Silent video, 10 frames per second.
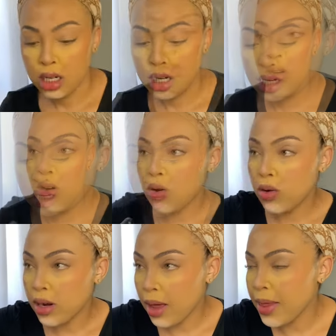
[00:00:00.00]
So
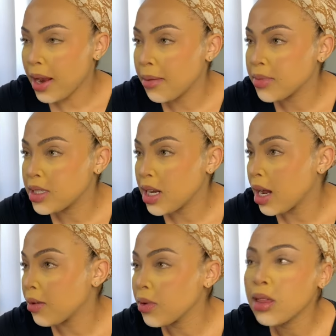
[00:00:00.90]
now that I'm
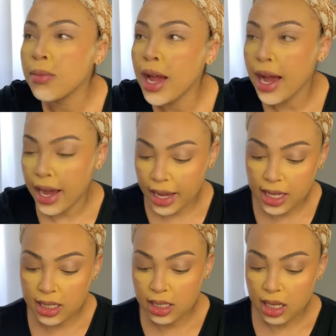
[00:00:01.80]
done with my
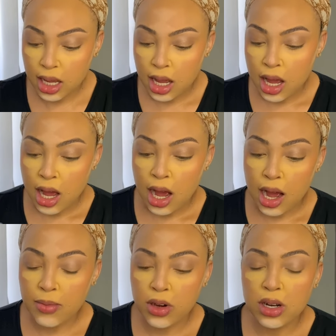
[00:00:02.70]
eyes,
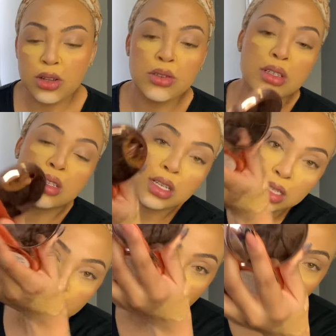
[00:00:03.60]
I'm gonna use
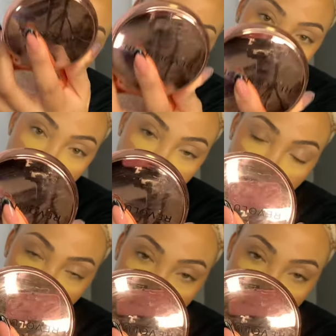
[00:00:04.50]
this powder from